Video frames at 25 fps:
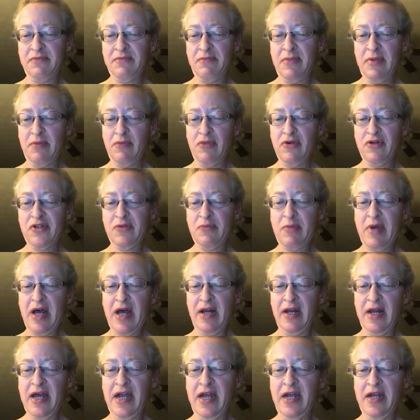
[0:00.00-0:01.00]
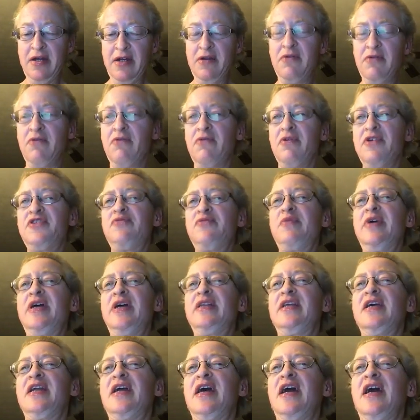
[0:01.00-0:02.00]
member spotlight, which
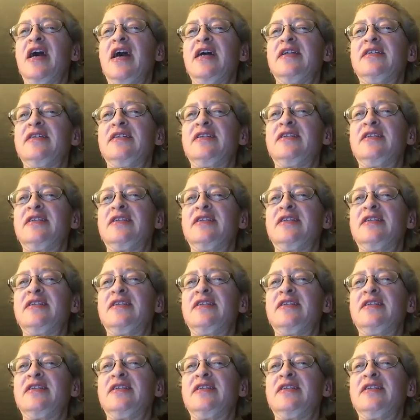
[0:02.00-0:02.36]
meant that I got